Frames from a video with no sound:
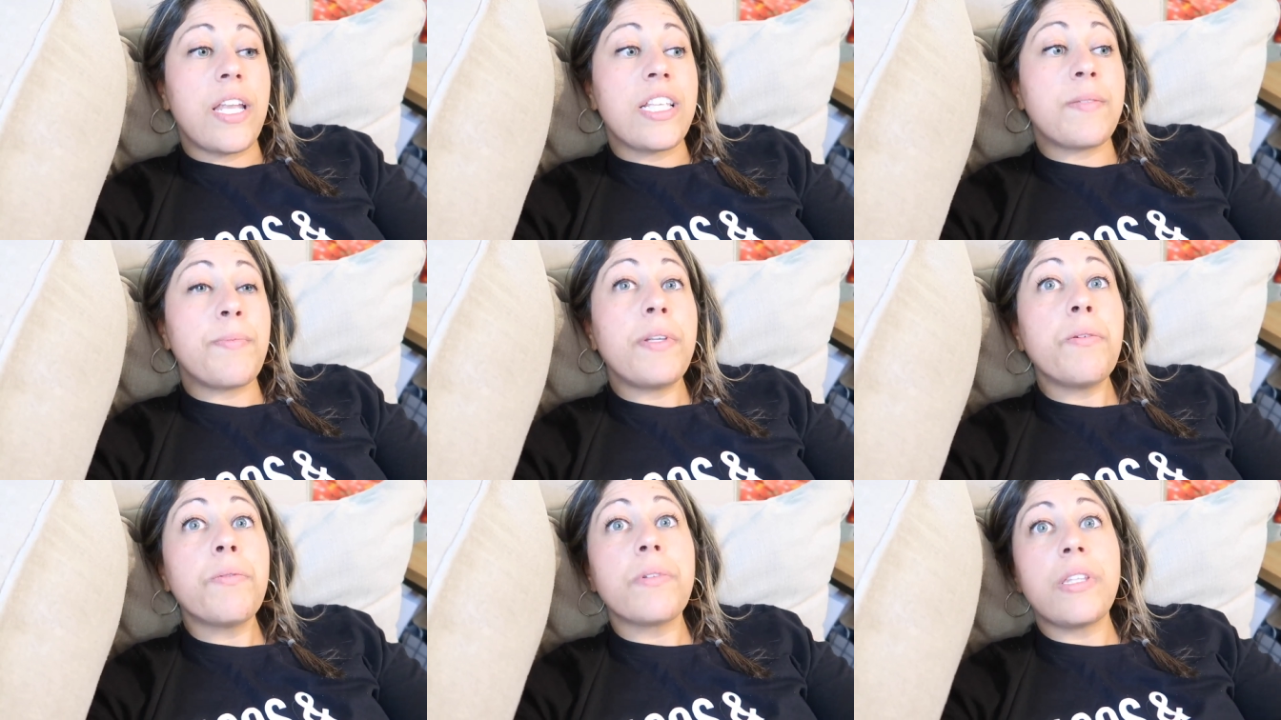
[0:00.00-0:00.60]
It's
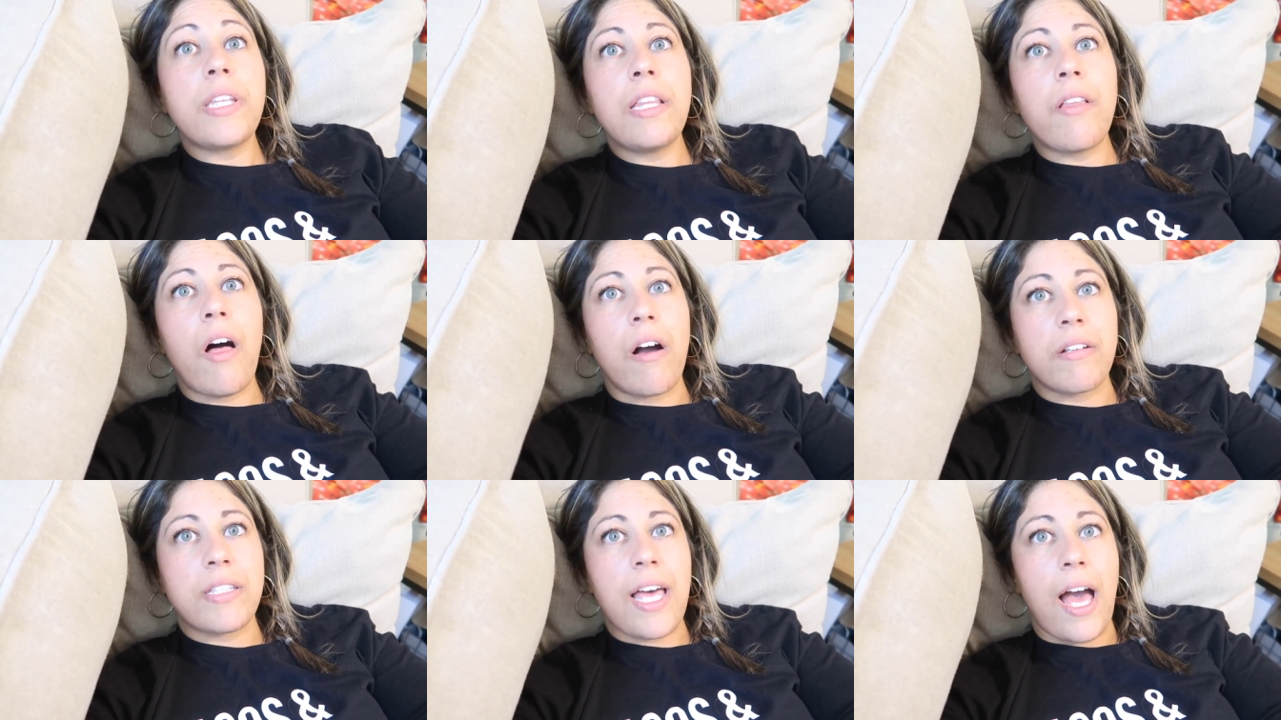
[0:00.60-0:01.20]
been a really
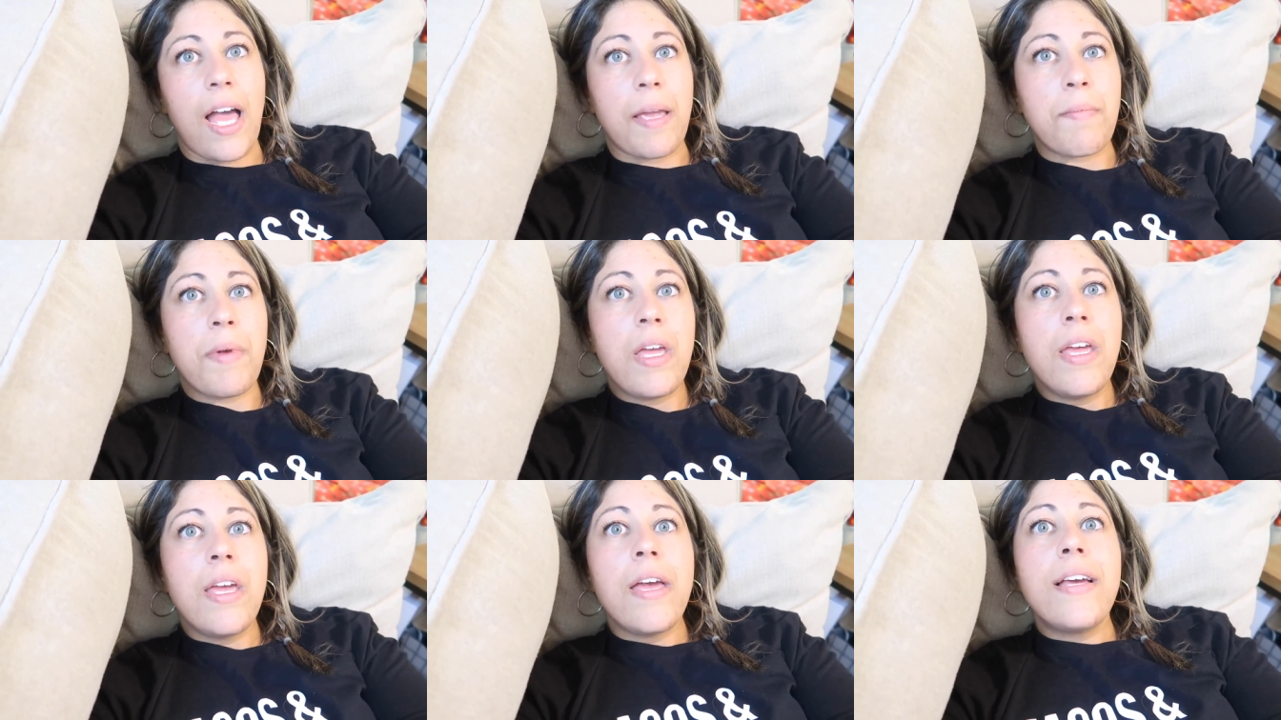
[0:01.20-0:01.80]
long time
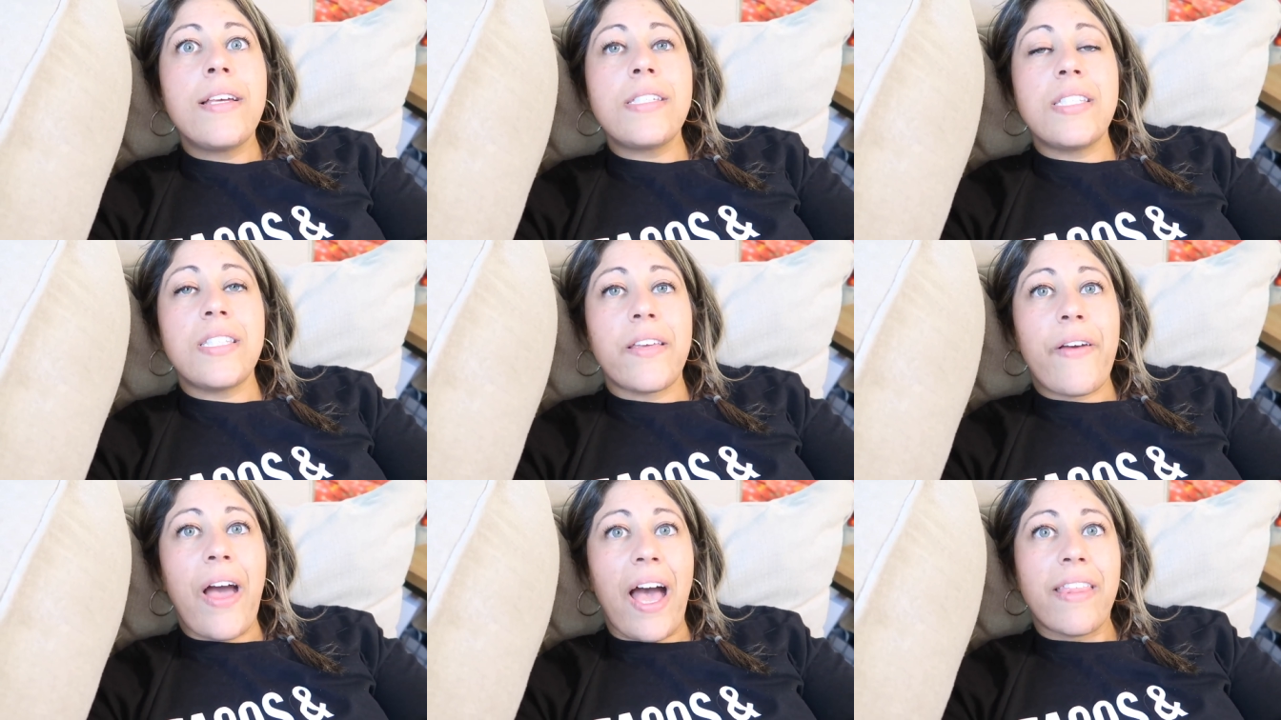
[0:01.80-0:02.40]
since
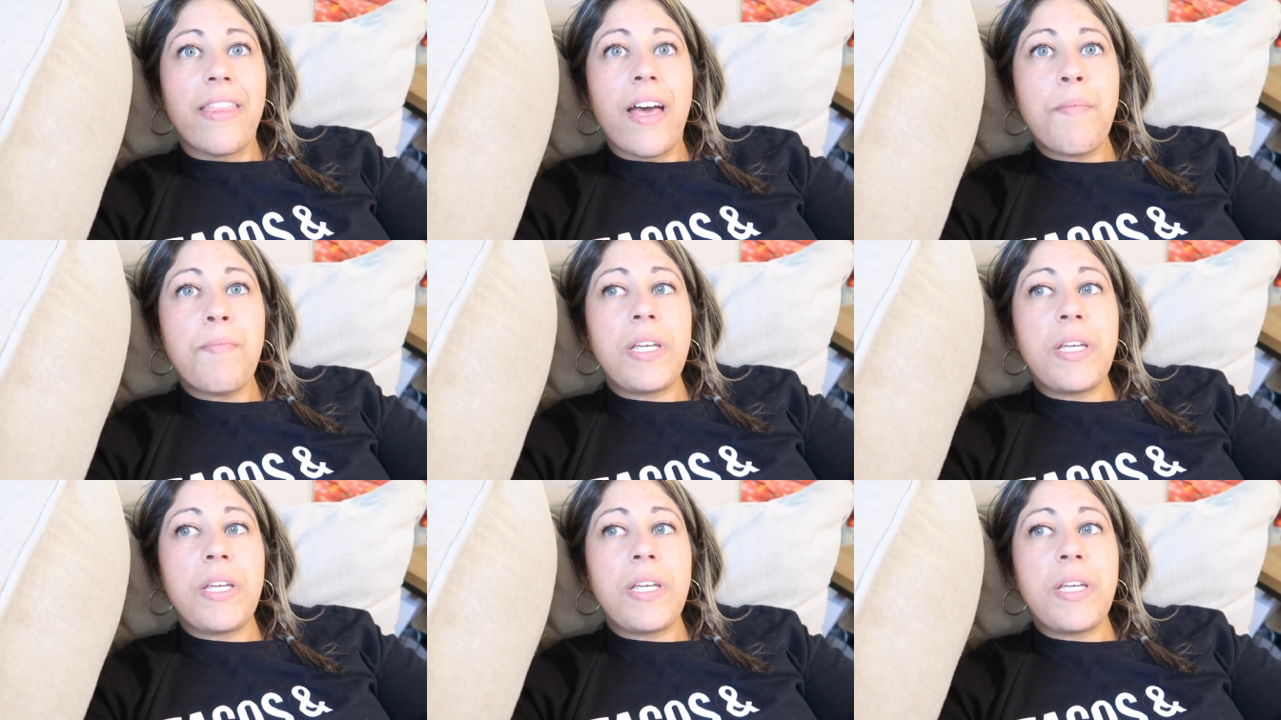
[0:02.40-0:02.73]
I've had that